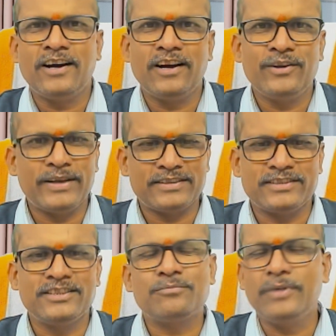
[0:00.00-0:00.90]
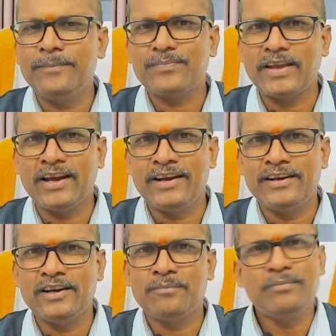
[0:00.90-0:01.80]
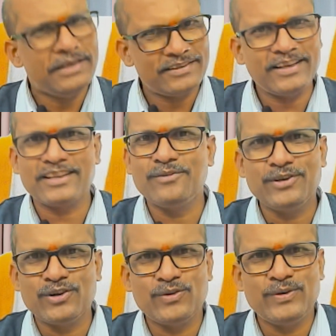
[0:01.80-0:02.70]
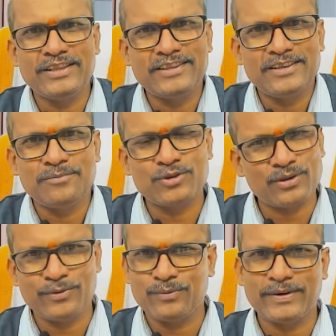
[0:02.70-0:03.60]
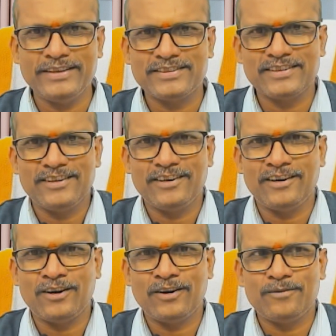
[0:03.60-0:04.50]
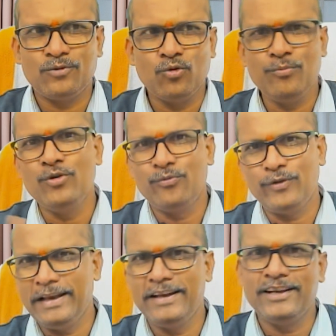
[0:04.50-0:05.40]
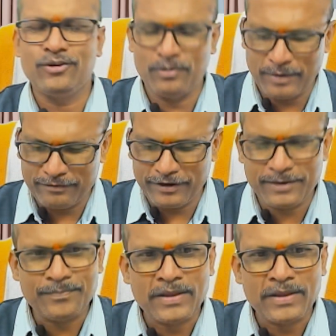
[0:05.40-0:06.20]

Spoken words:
you can suggest me. And please share the video with most of your friends whom you feel it will benefit.